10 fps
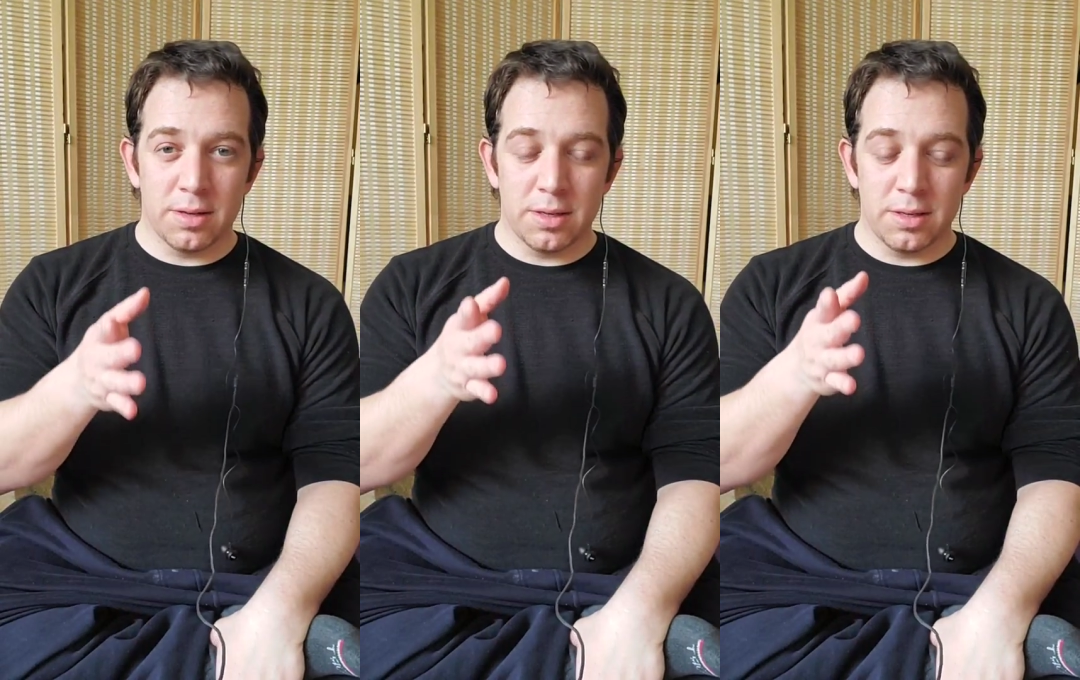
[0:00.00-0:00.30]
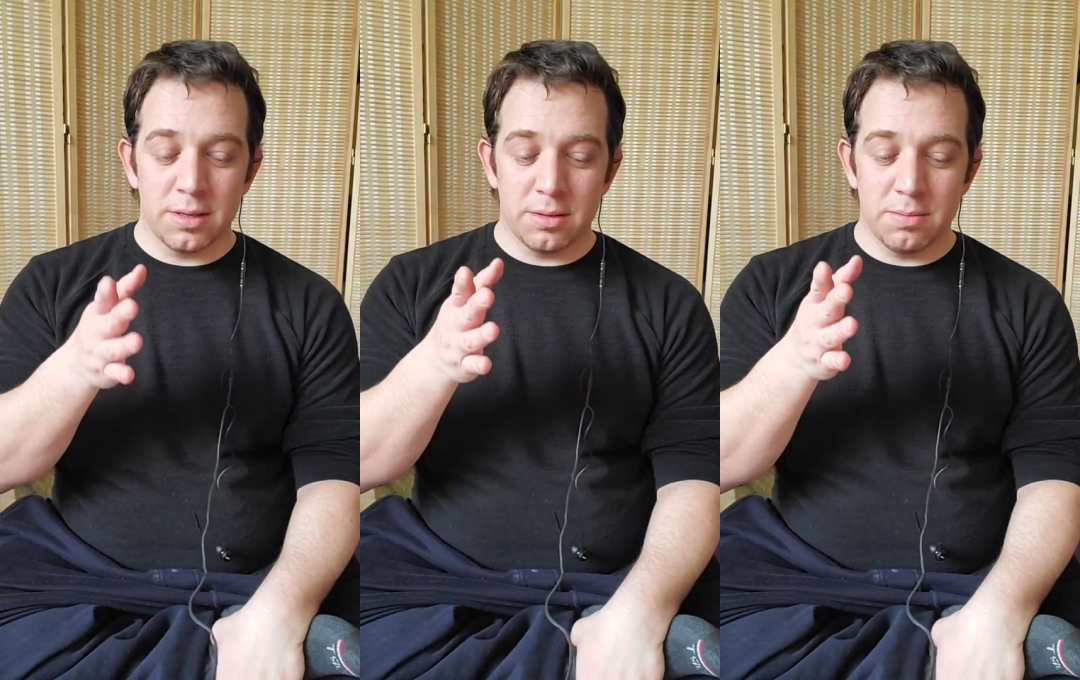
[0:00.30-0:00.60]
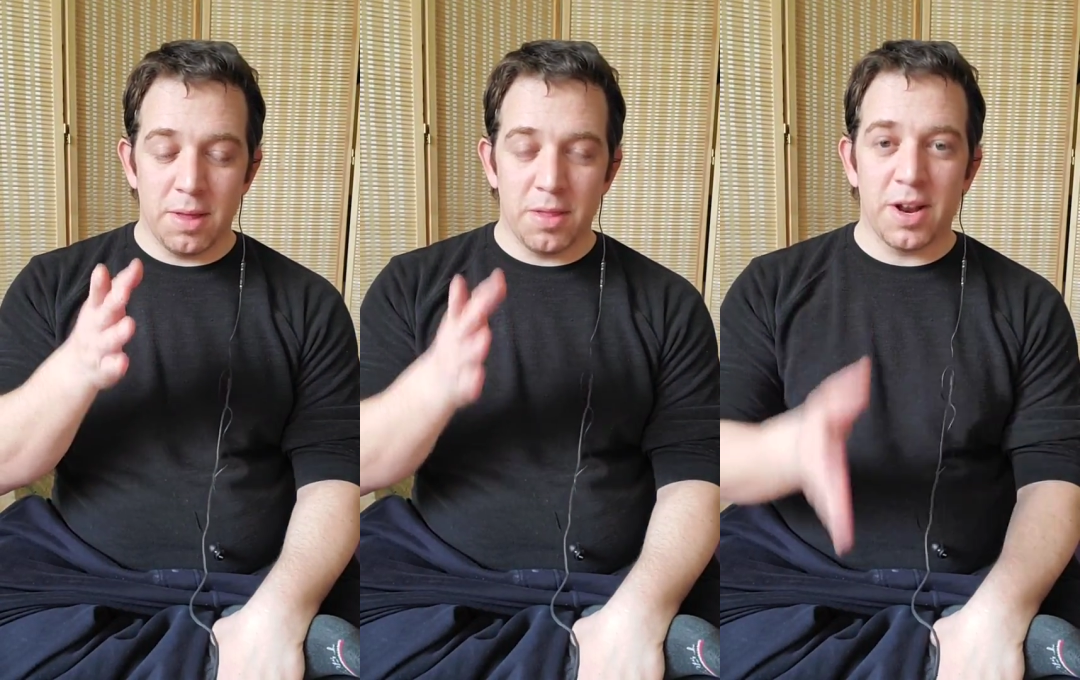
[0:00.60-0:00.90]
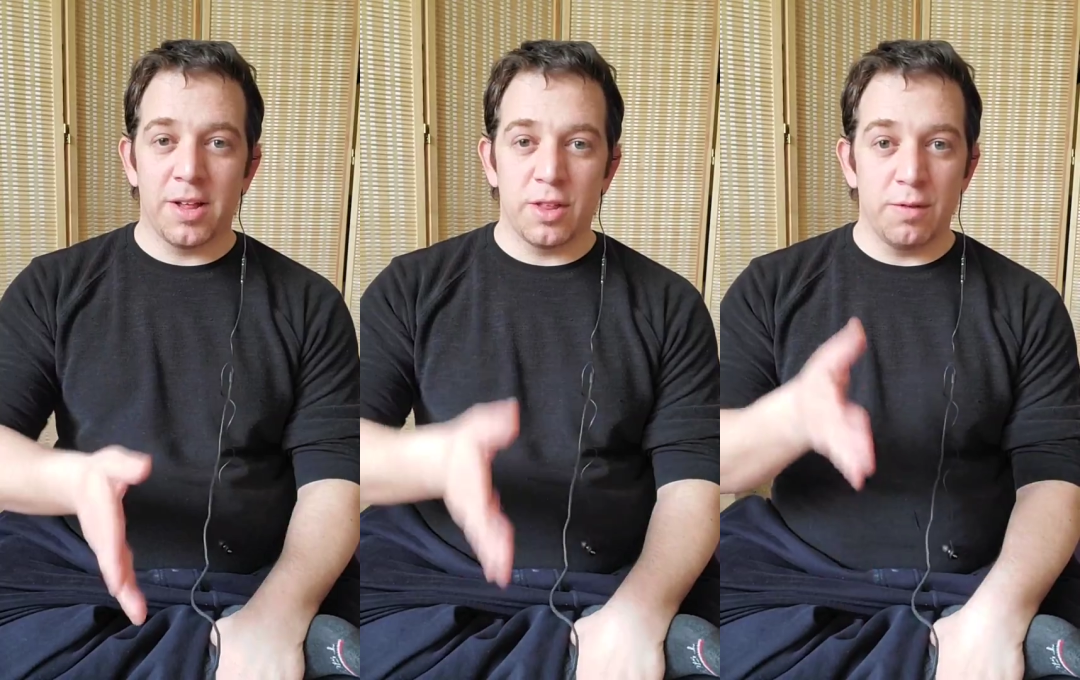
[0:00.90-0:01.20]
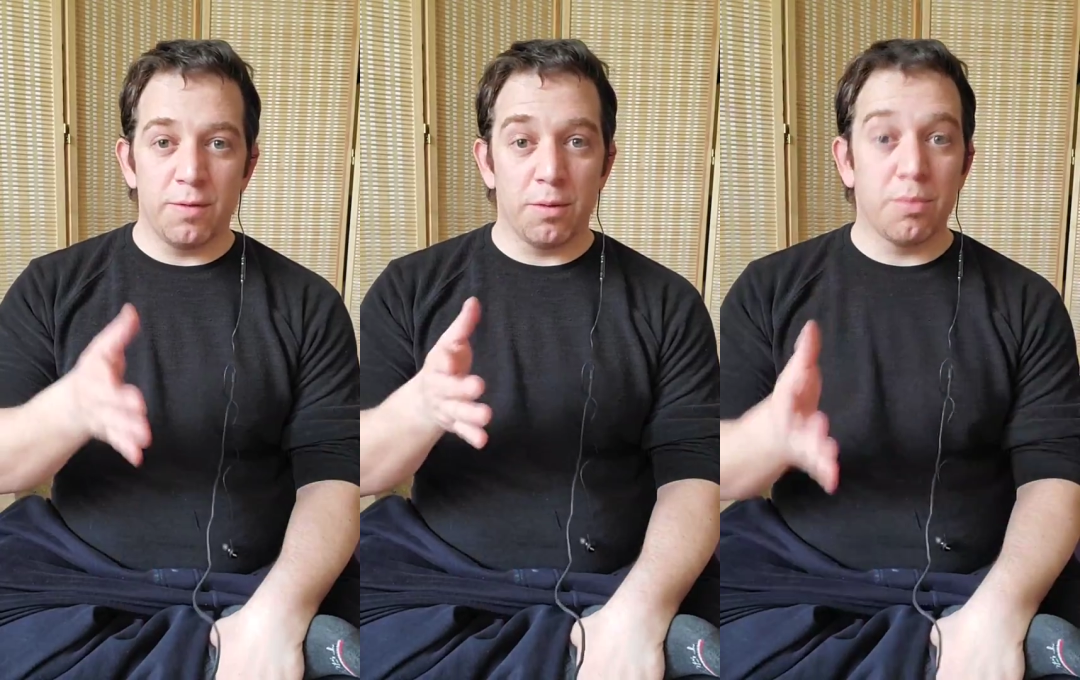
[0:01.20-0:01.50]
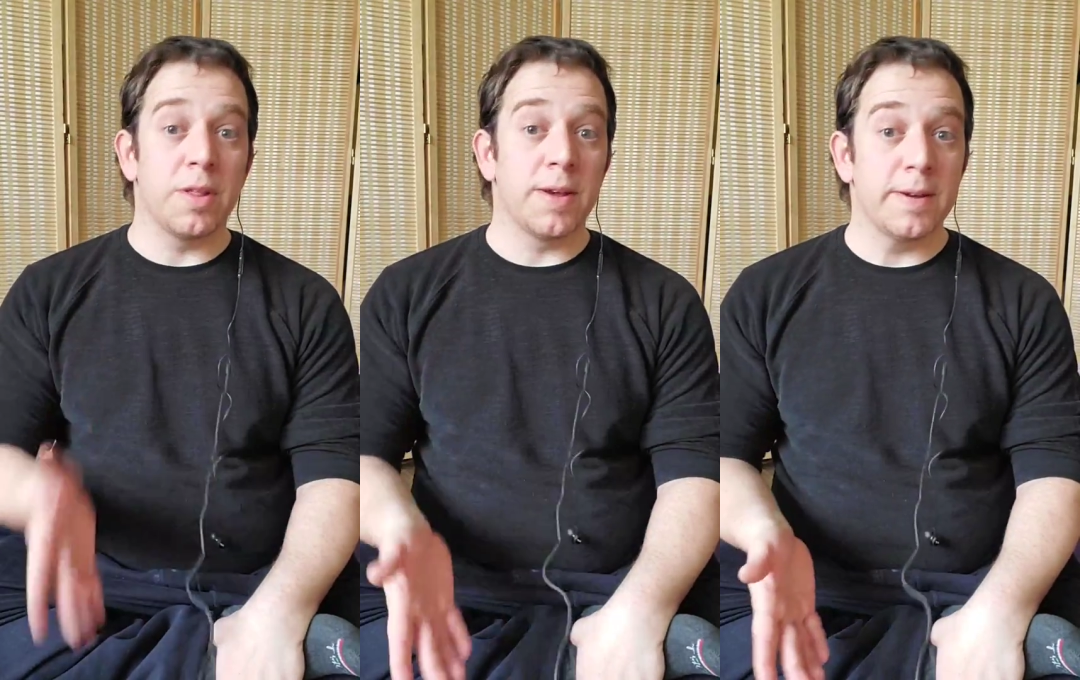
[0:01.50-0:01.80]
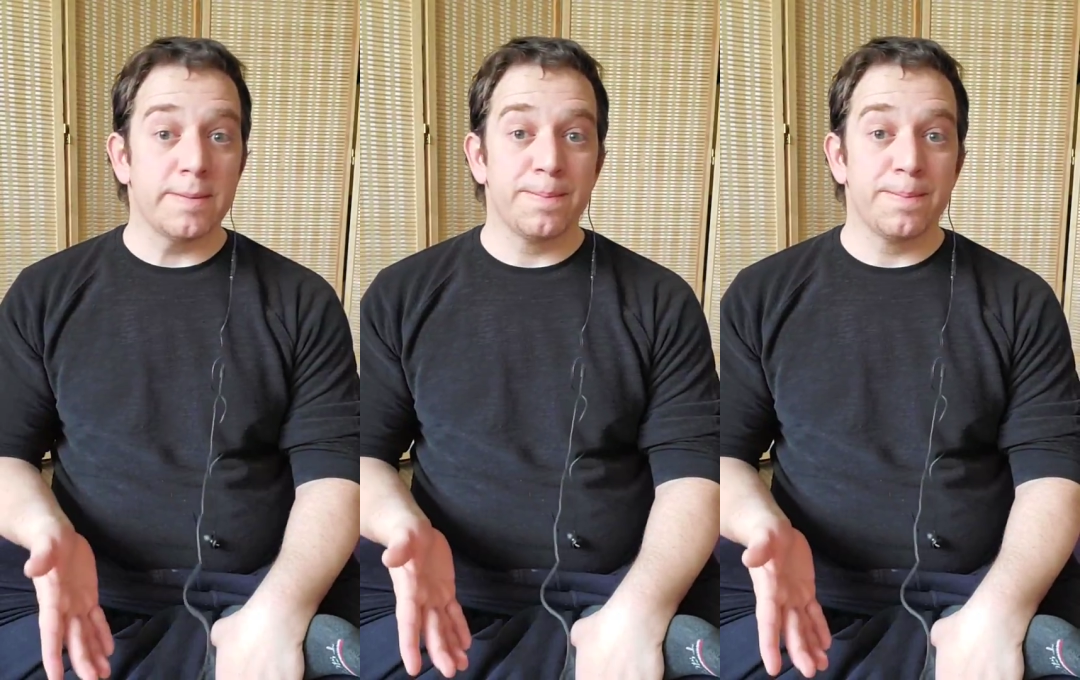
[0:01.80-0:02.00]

methodology for breathing.